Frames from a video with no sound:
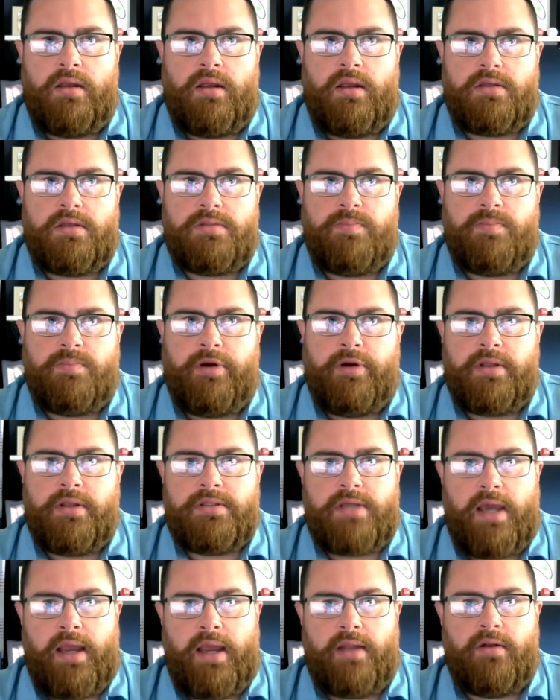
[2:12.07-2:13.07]

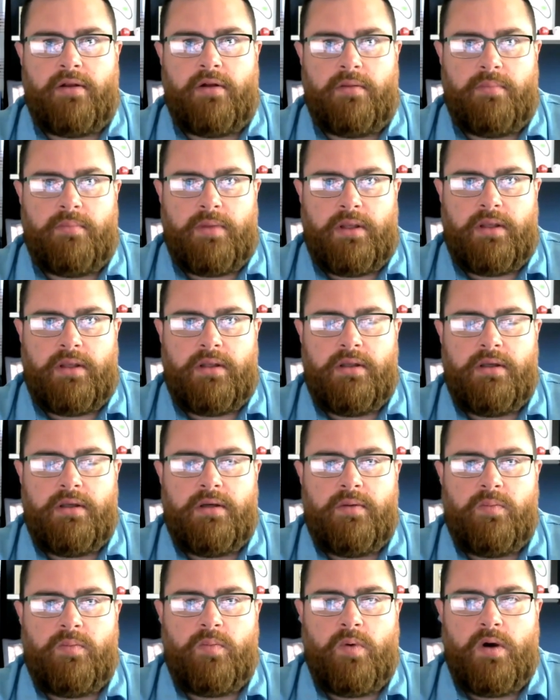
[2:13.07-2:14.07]
experience had on me
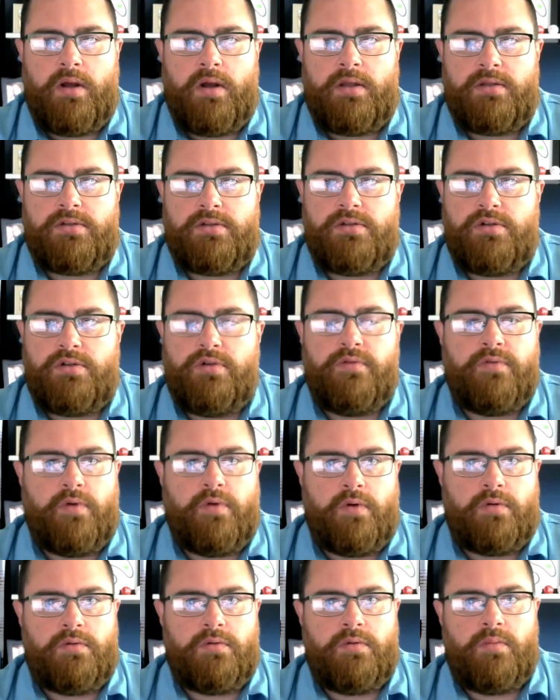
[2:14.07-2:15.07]
was
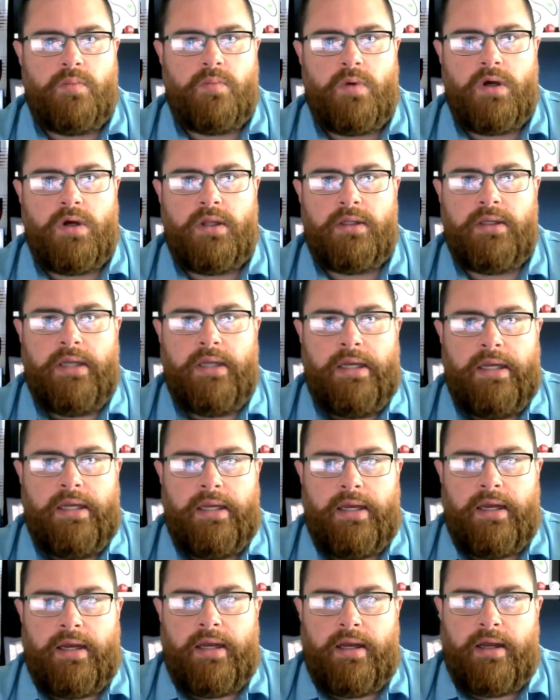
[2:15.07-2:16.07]
twofold. One,
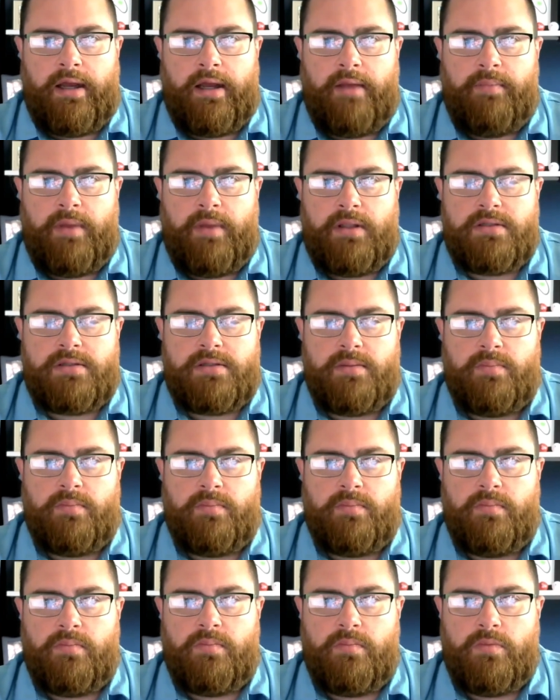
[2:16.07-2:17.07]
I made
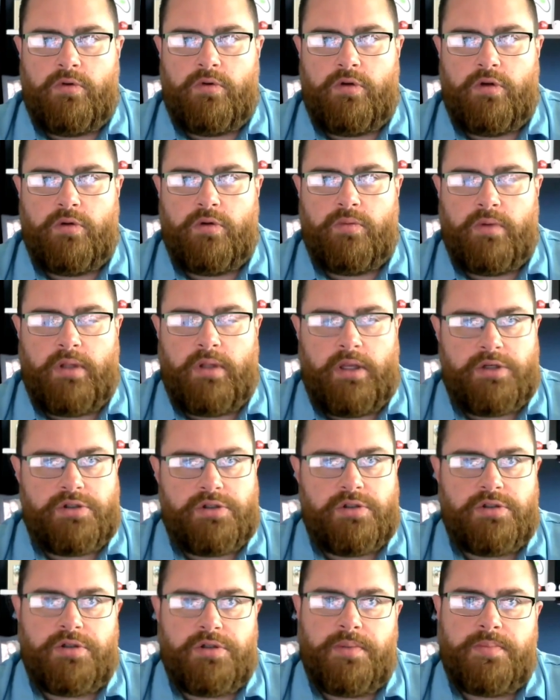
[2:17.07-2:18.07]
some good
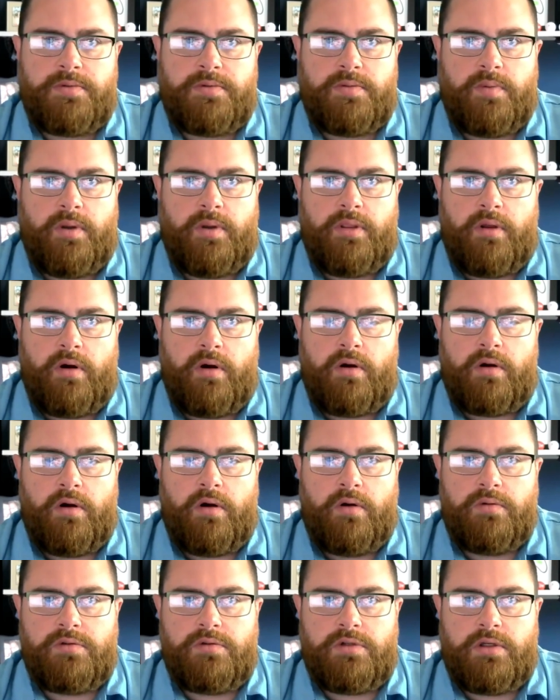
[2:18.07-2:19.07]
relationships with our
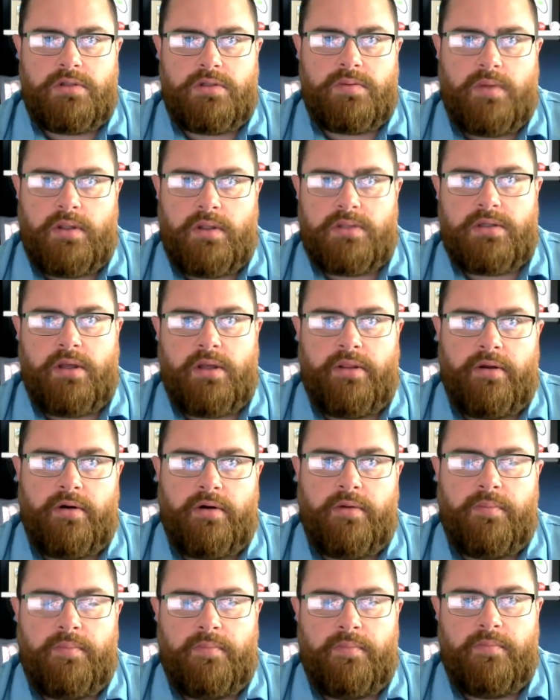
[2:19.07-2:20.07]
coach as well as
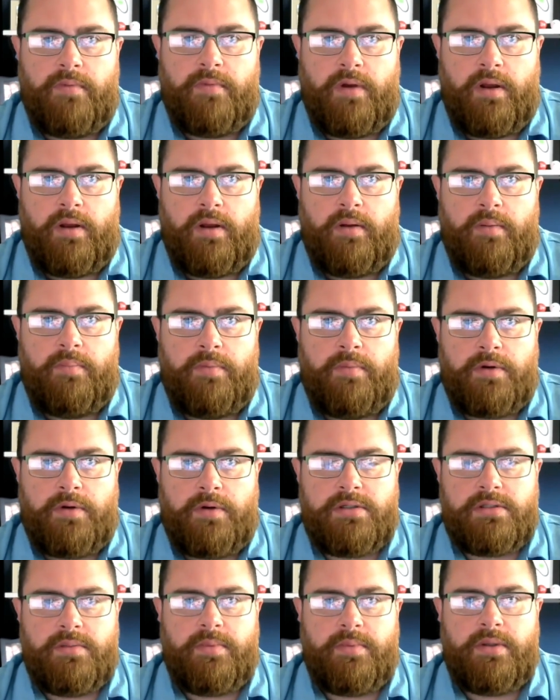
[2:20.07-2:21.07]
other
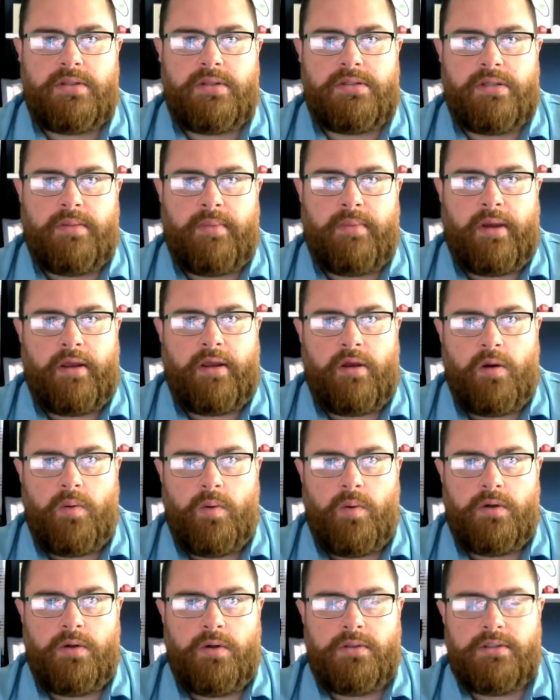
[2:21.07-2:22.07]
participants in my
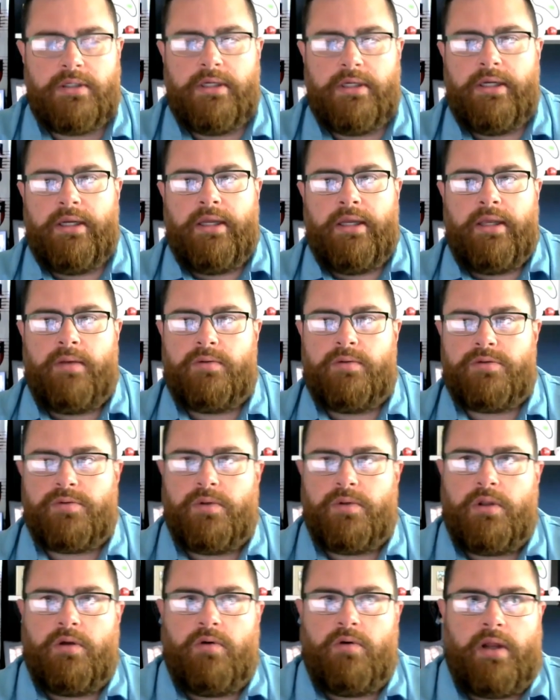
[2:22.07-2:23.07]
cohort. It was
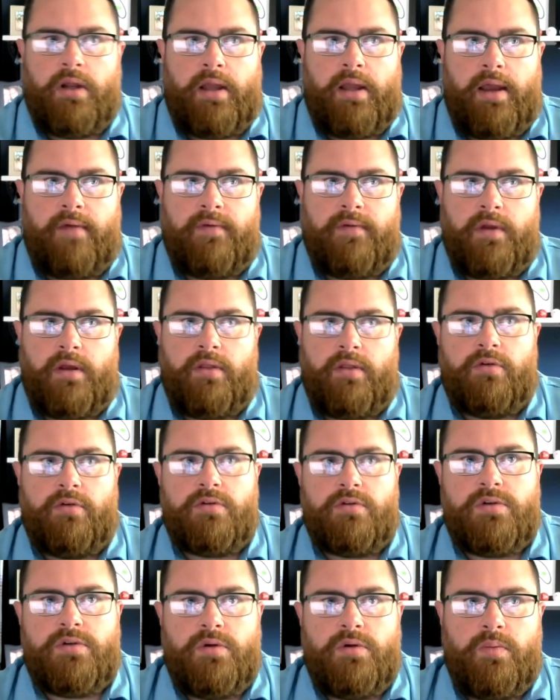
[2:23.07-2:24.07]
really great having
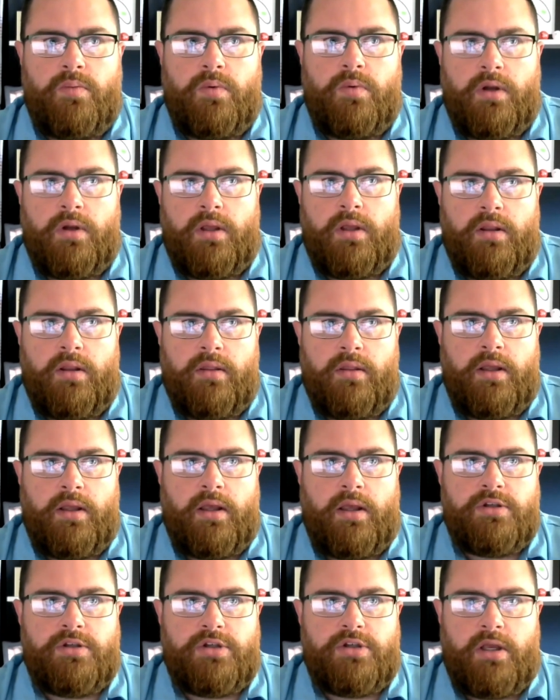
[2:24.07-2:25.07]
others who were in
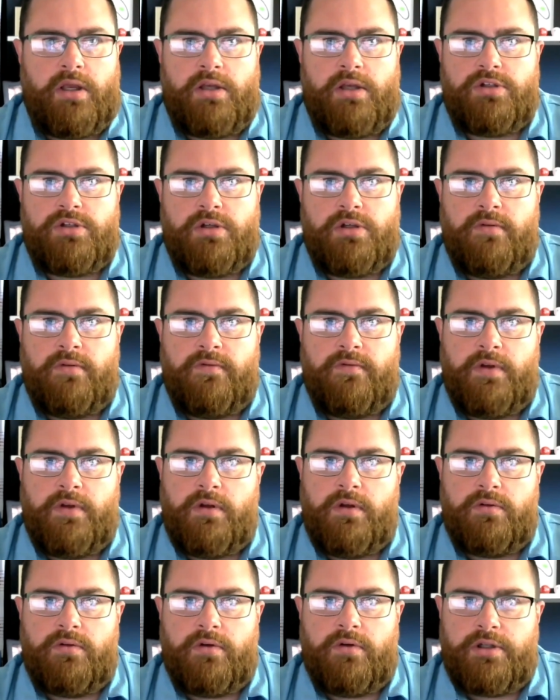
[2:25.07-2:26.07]
the education
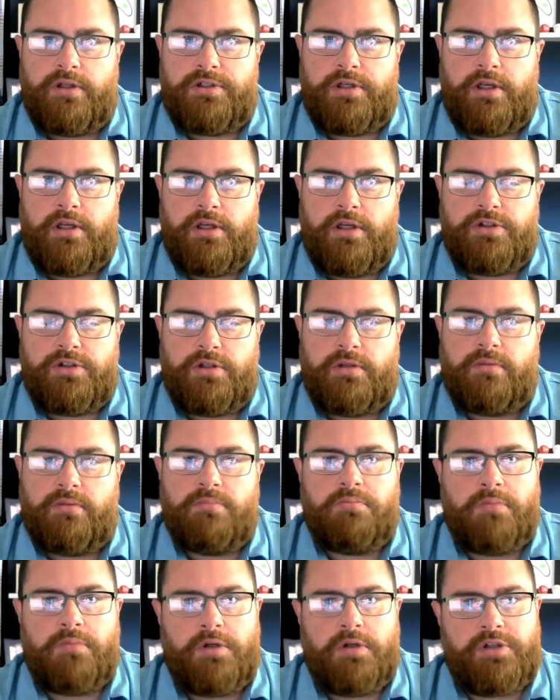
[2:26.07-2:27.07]
field or
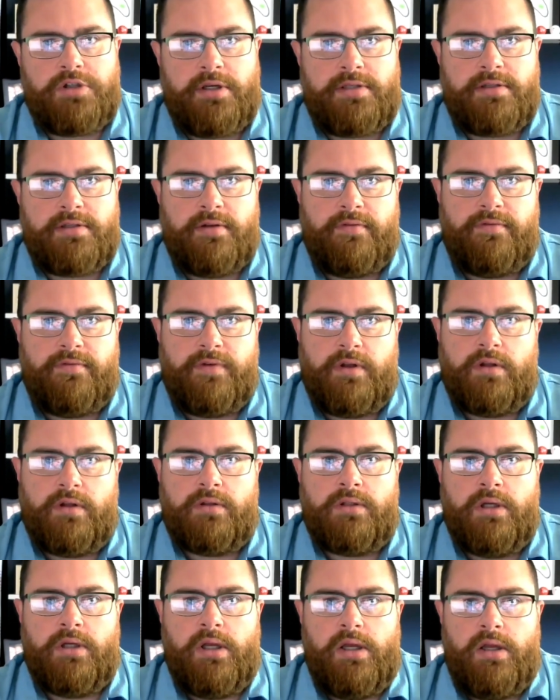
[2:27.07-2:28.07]
education adjacent
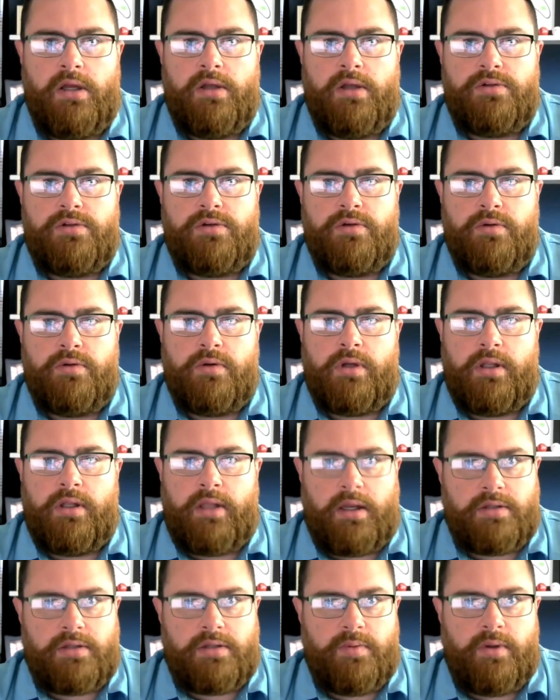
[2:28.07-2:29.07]
field to
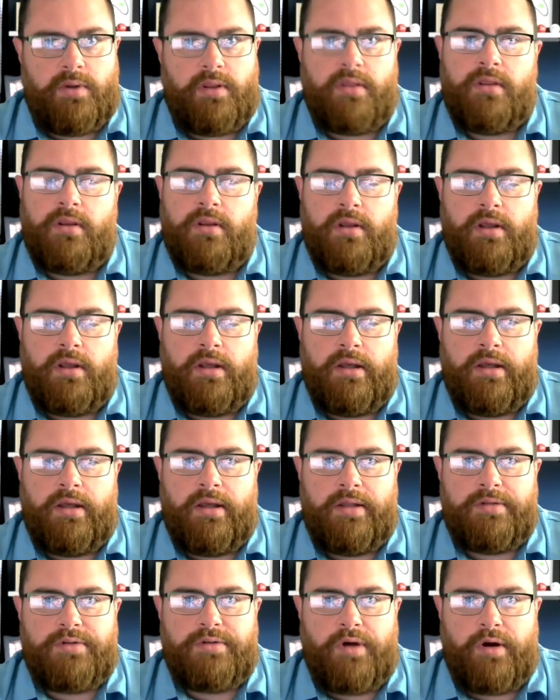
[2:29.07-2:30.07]
connect with
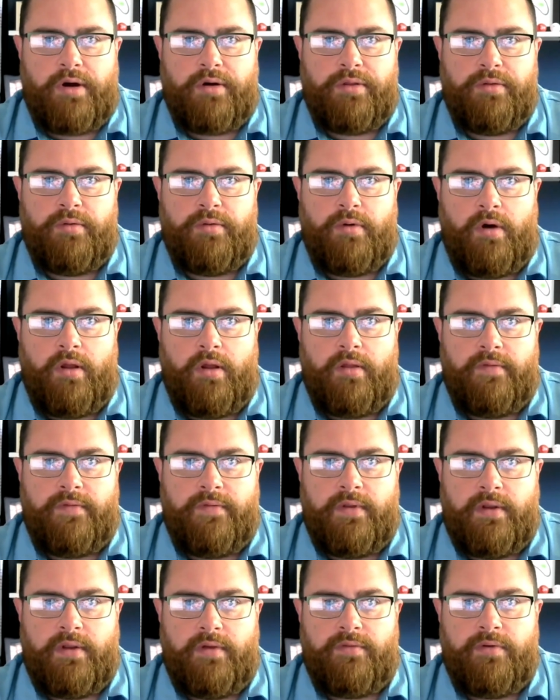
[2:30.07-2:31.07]
and talk through all
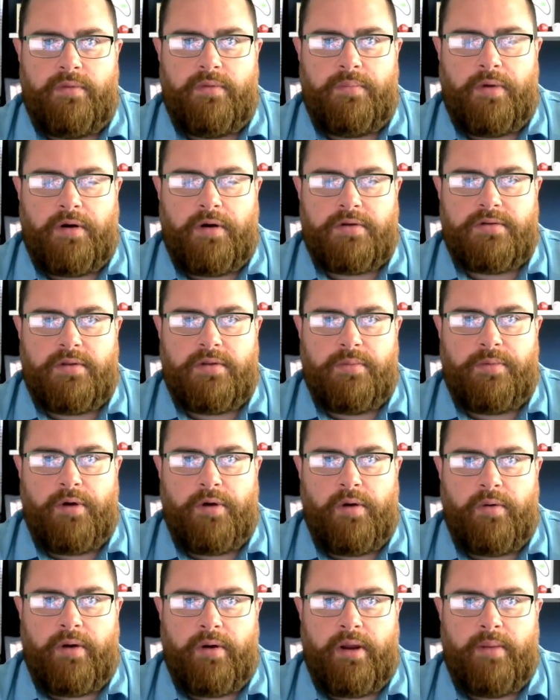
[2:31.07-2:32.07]
of the different parts of the
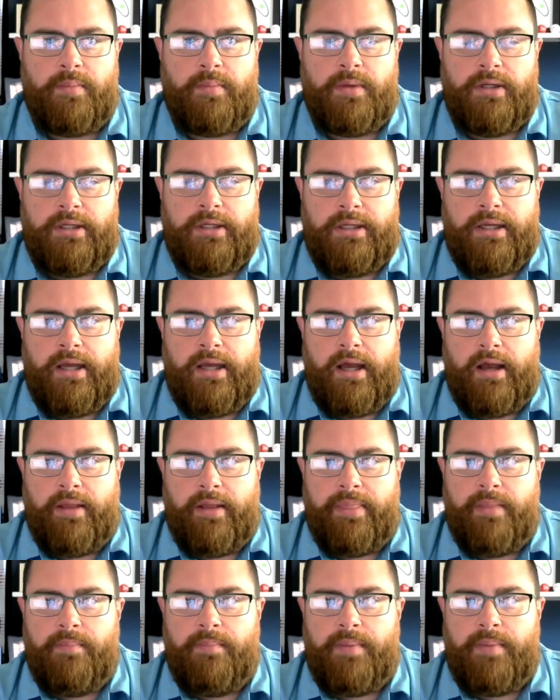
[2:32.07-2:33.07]
program.
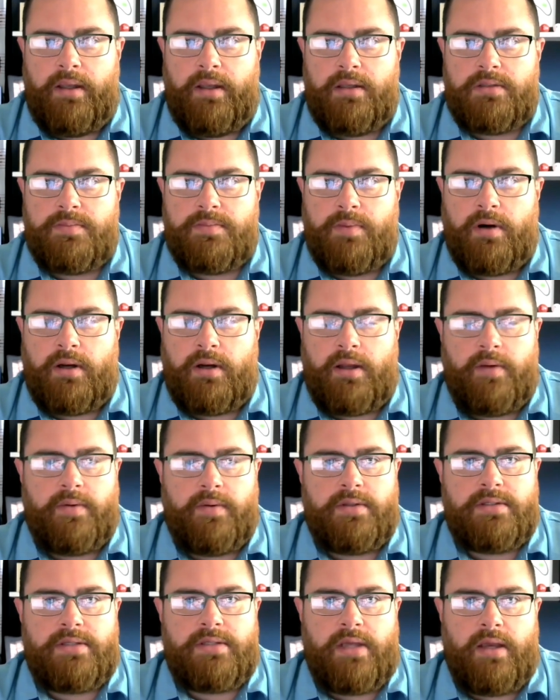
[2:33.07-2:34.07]
The biggest part I
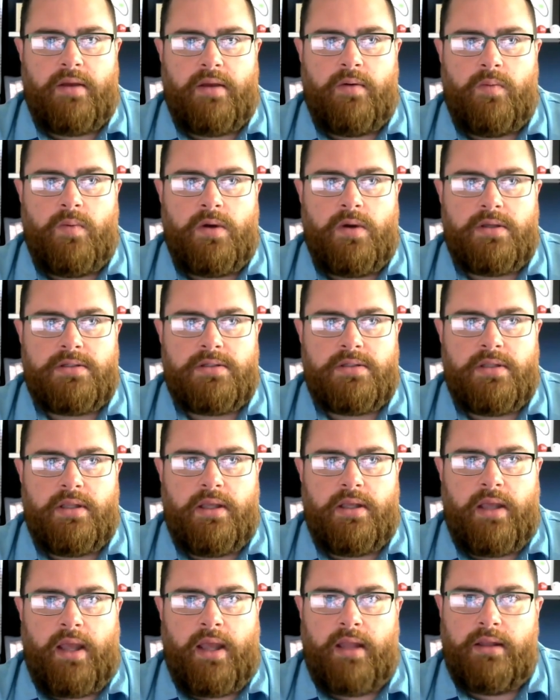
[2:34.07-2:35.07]
would say was
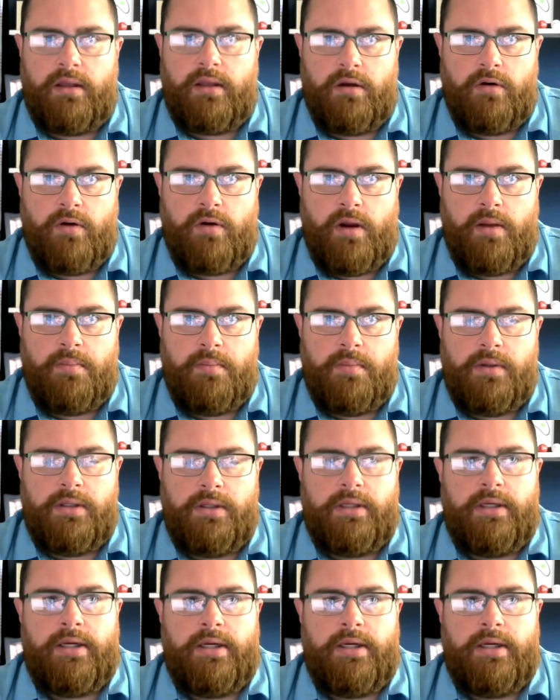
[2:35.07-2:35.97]
the Enneagram.